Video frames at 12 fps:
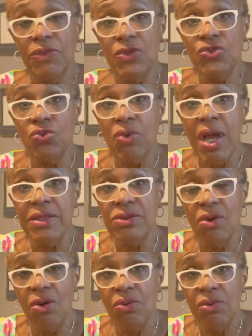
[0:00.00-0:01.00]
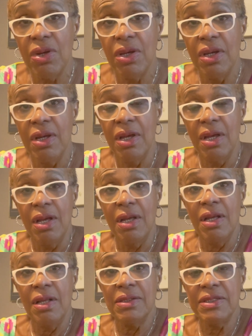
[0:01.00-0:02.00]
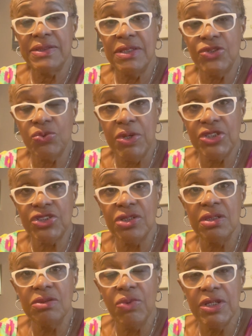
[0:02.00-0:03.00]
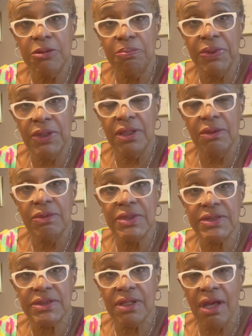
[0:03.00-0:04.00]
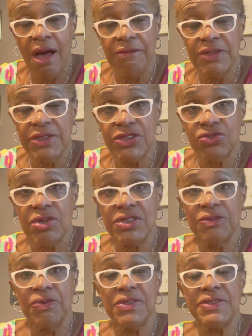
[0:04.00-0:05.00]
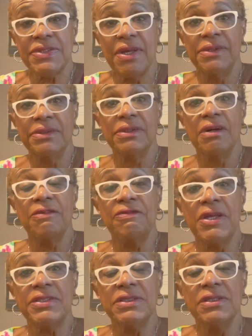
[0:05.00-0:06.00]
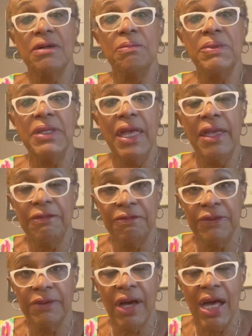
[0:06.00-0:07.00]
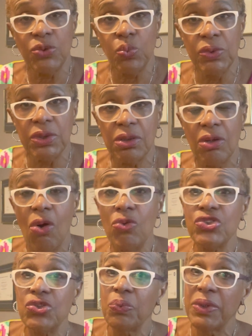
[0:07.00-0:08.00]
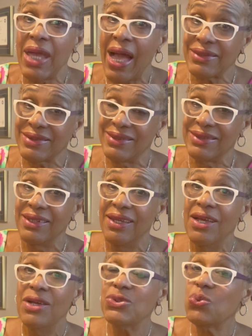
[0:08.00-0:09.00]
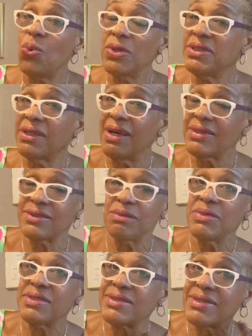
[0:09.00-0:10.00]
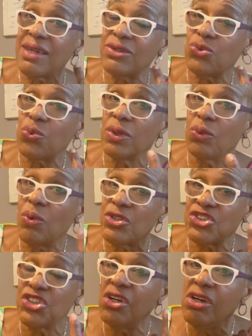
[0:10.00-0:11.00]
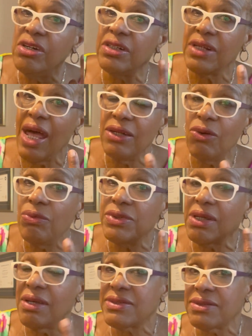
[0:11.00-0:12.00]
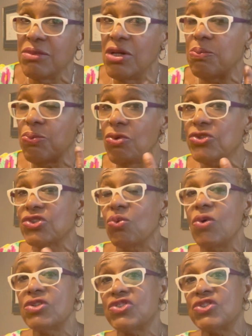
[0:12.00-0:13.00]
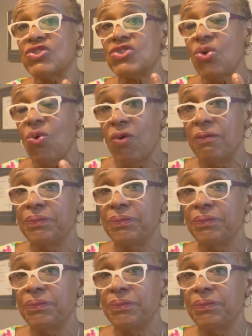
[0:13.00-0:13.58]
So right now, the situation where the pillar was having stress with her son affected her behavior at work, how she reacted to what the customer said to her, what she heard, and how the customer approached her, what she saw.